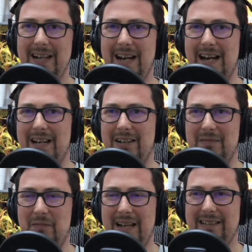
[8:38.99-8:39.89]
I'm
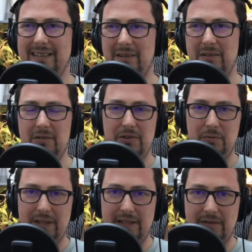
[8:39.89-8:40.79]
not sure
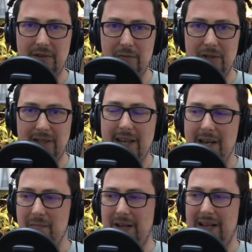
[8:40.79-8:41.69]
whether that's the right word,
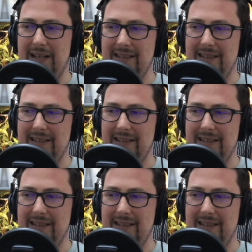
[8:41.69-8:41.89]
but